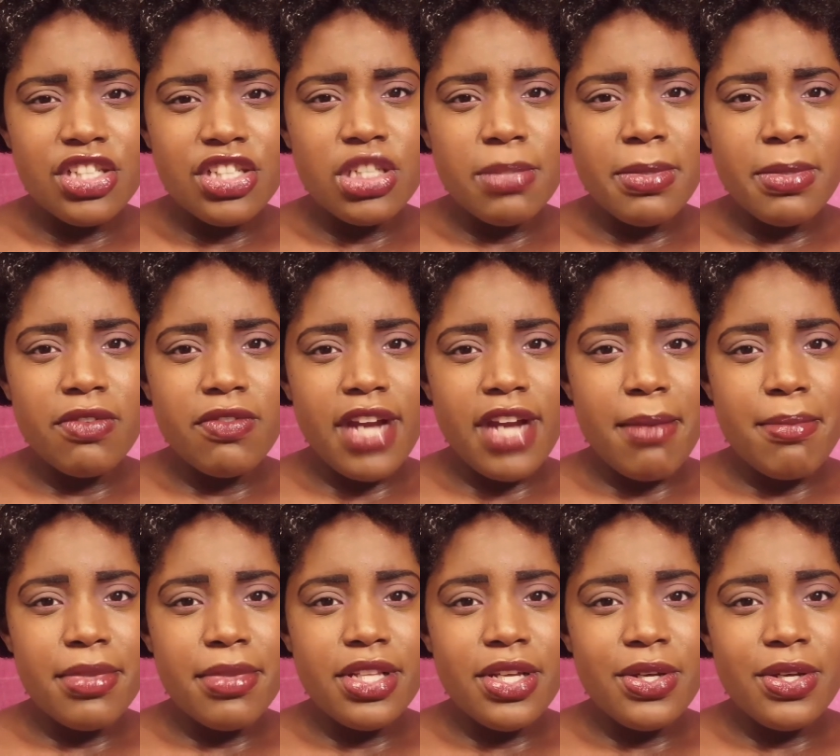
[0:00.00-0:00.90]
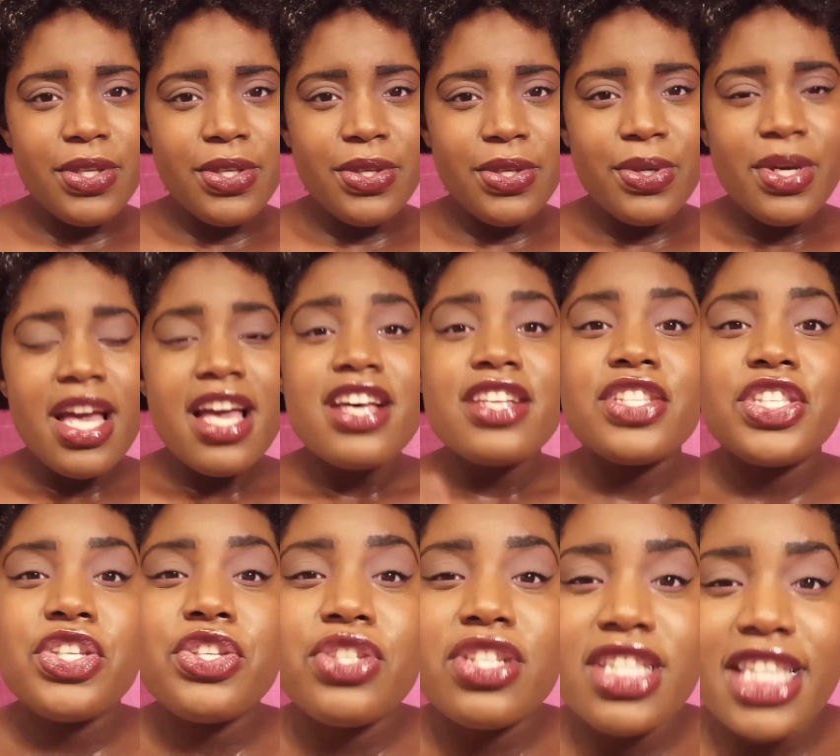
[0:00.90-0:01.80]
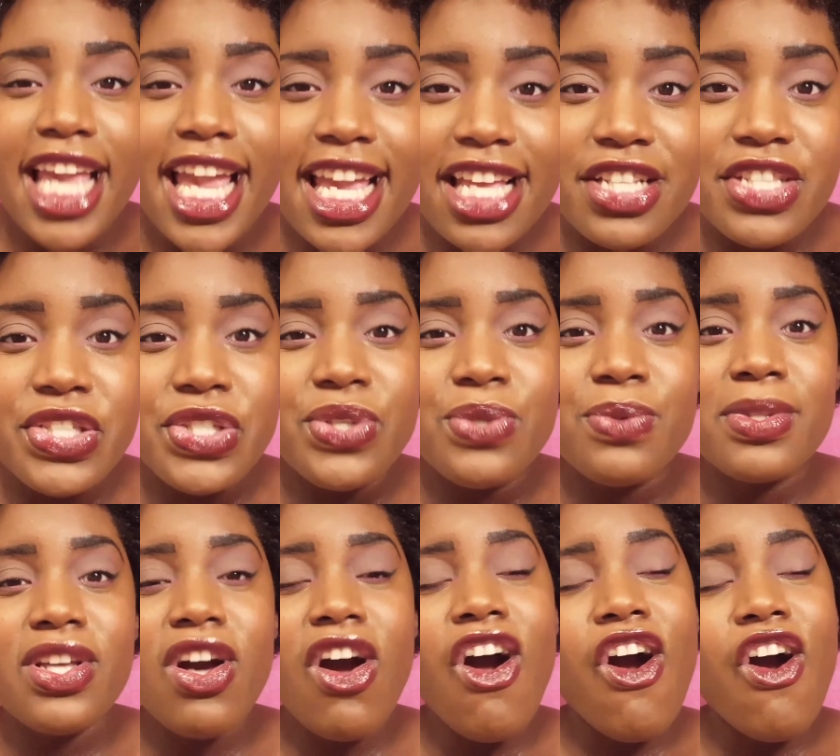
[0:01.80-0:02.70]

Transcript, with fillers: It should be right below you so you stay in tune with